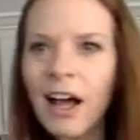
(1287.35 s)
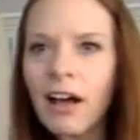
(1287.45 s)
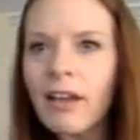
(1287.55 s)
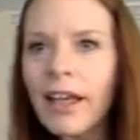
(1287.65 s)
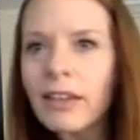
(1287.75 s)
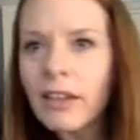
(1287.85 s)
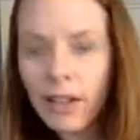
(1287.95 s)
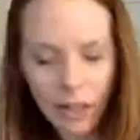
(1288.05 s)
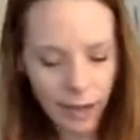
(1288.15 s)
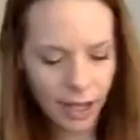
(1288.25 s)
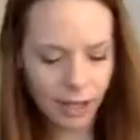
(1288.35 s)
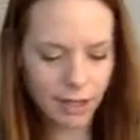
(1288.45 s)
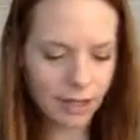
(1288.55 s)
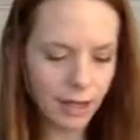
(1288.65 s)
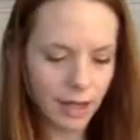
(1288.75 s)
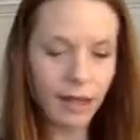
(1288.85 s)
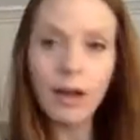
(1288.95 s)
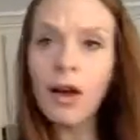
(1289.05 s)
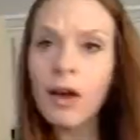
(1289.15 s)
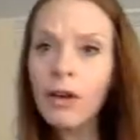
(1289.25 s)
Oh, okay. I gotta
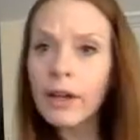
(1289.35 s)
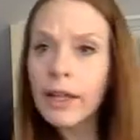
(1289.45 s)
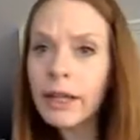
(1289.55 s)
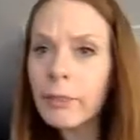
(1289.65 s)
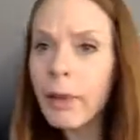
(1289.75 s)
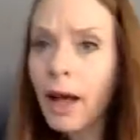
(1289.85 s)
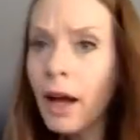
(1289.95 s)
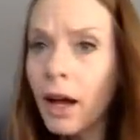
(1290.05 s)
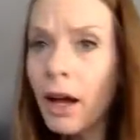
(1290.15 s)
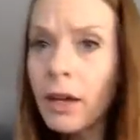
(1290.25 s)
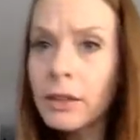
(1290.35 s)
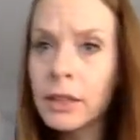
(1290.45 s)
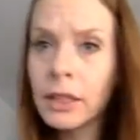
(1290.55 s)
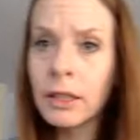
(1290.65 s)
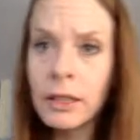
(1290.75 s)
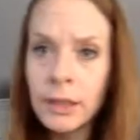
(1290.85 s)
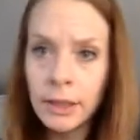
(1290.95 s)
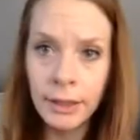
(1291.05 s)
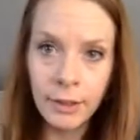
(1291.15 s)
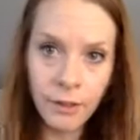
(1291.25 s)
go in about
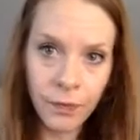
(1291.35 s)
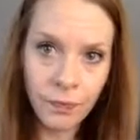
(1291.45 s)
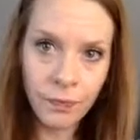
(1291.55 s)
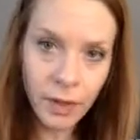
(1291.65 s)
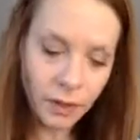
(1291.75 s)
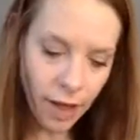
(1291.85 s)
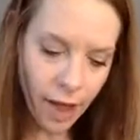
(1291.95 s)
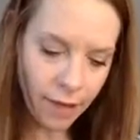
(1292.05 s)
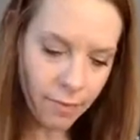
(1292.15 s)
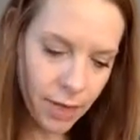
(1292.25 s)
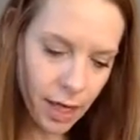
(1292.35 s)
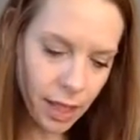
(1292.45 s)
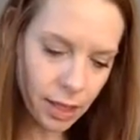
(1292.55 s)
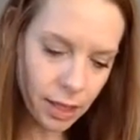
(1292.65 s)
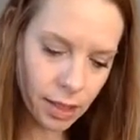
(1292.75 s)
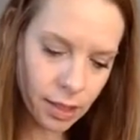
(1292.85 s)
5 minutes.